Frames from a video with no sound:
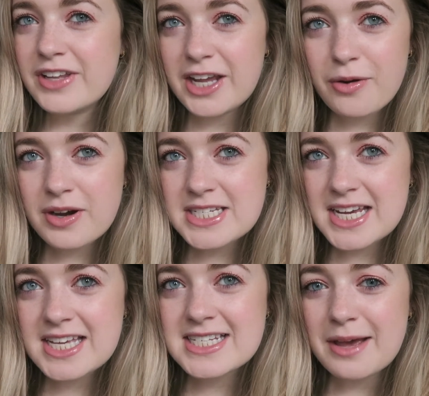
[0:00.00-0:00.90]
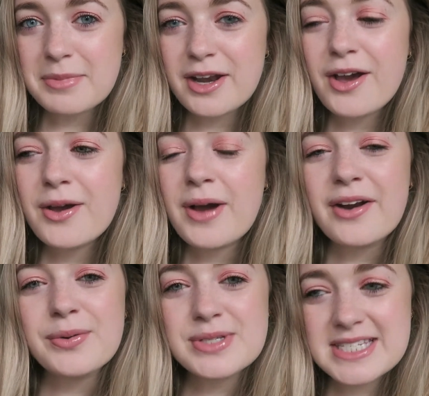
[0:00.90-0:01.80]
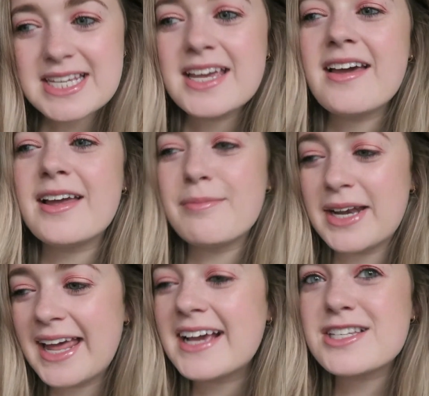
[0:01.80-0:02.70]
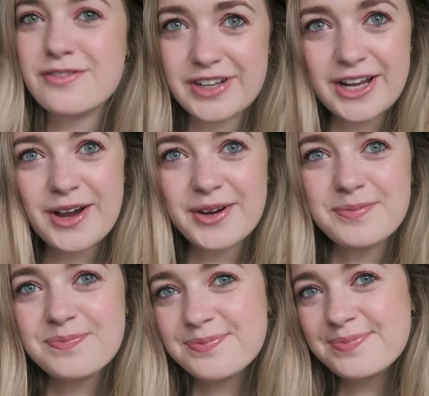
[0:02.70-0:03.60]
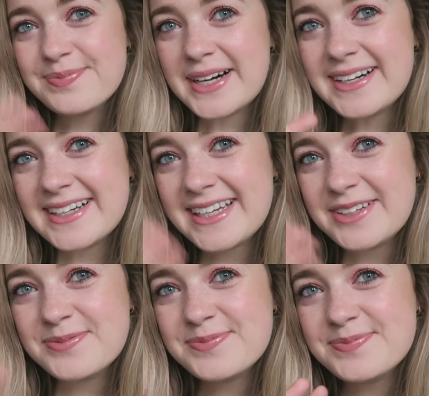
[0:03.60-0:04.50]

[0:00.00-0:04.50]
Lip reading: video ideas, let me know. And I will see you in my next video. Bye!